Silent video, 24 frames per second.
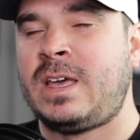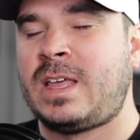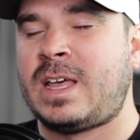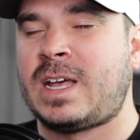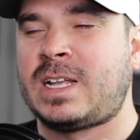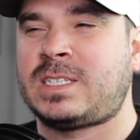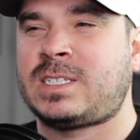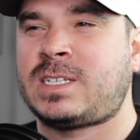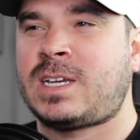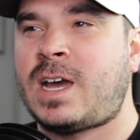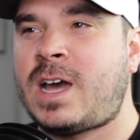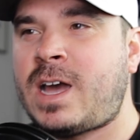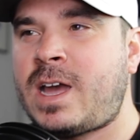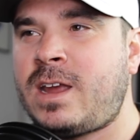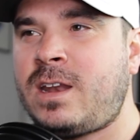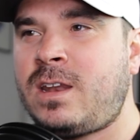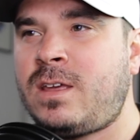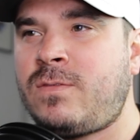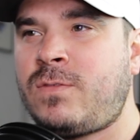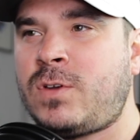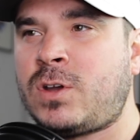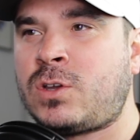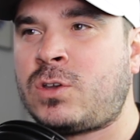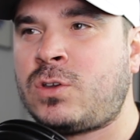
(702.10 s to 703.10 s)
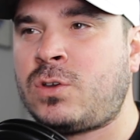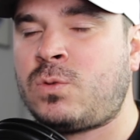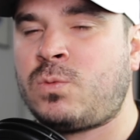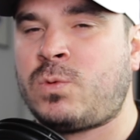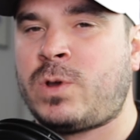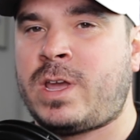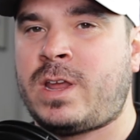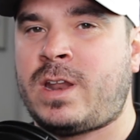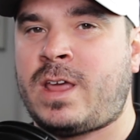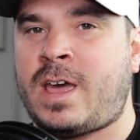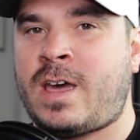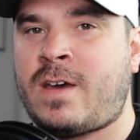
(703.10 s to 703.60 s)
That's kind of a good
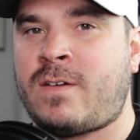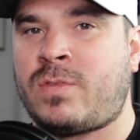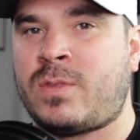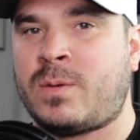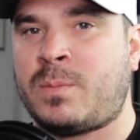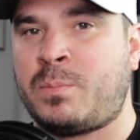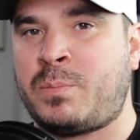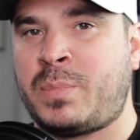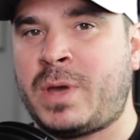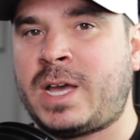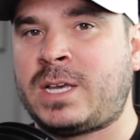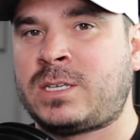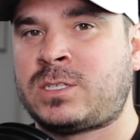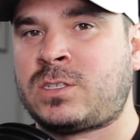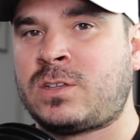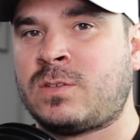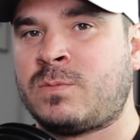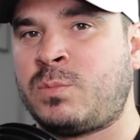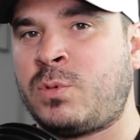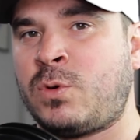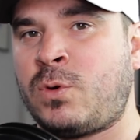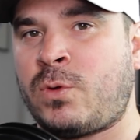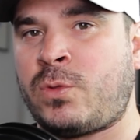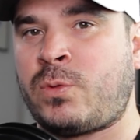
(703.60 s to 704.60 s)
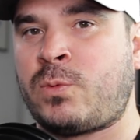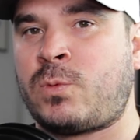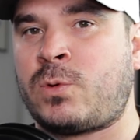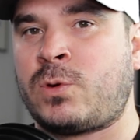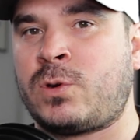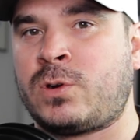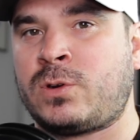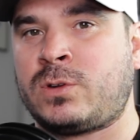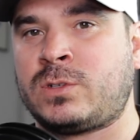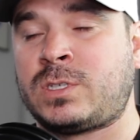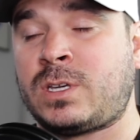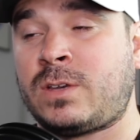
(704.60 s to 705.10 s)
way to have the best of both
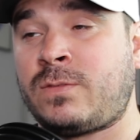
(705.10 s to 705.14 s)
worlds.